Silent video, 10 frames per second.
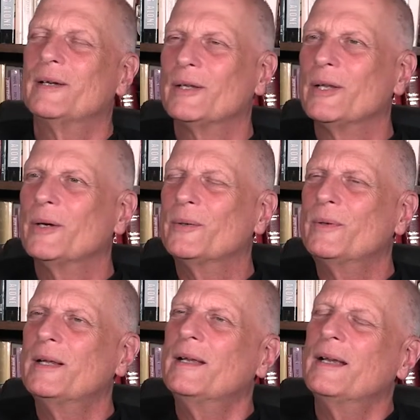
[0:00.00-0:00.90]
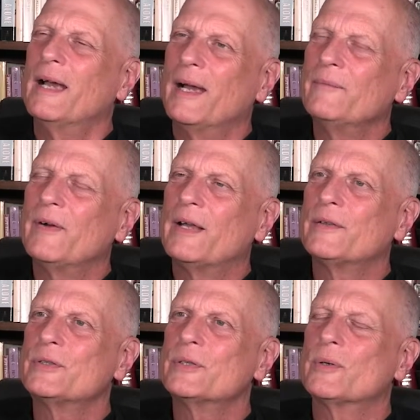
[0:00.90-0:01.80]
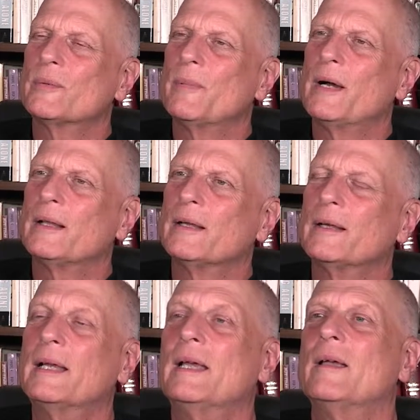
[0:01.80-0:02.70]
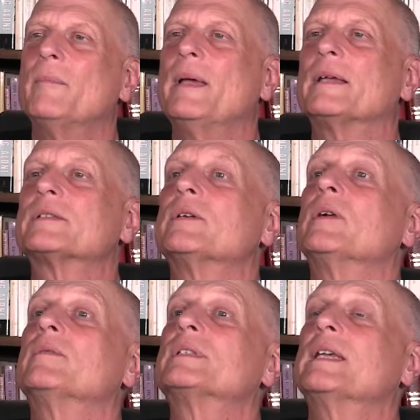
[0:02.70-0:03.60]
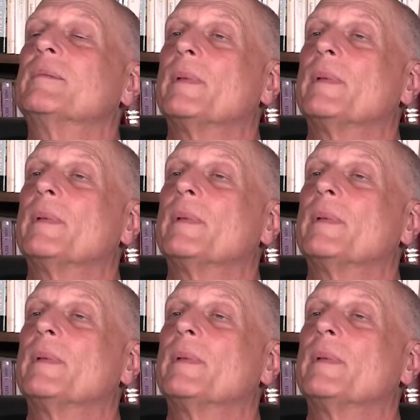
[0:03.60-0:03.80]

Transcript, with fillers: Hello, I'm Father Joe Gambala, pastor of St.